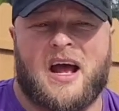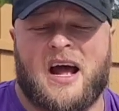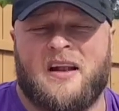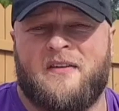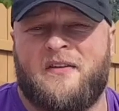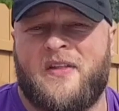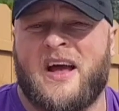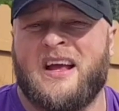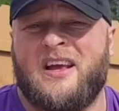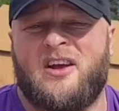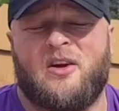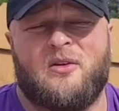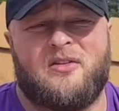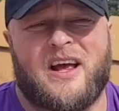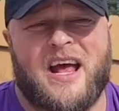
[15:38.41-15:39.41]
And thank
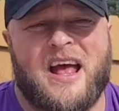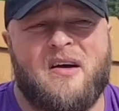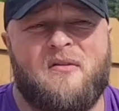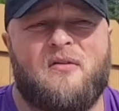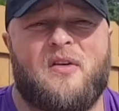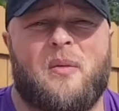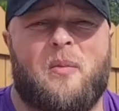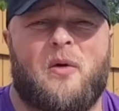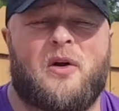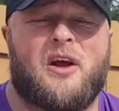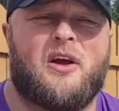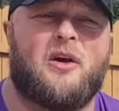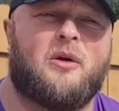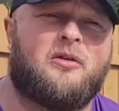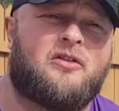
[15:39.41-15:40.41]
you to
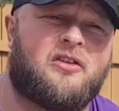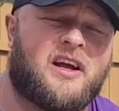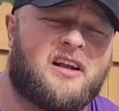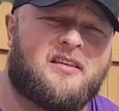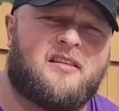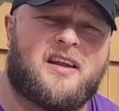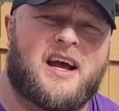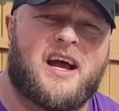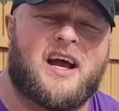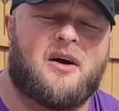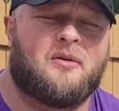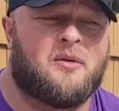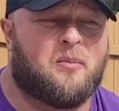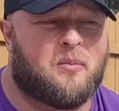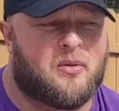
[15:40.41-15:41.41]
everybody who sits
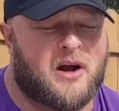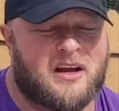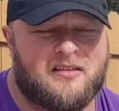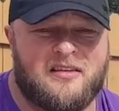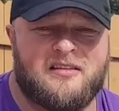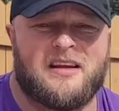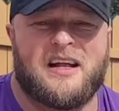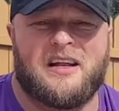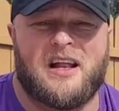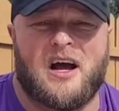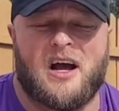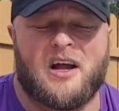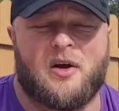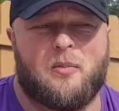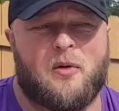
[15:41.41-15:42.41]
down, presses that
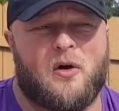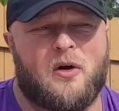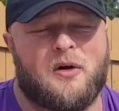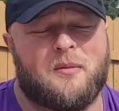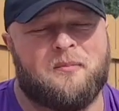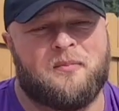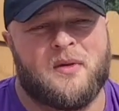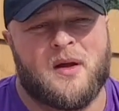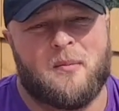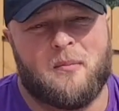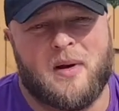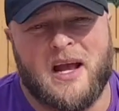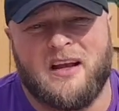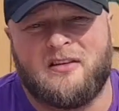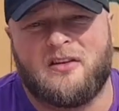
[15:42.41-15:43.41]
like button,
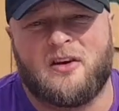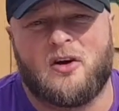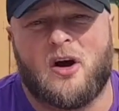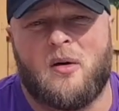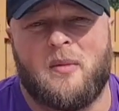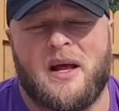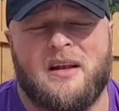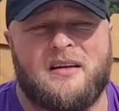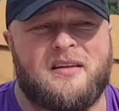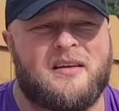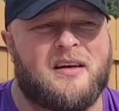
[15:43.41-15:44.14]
makes a comment,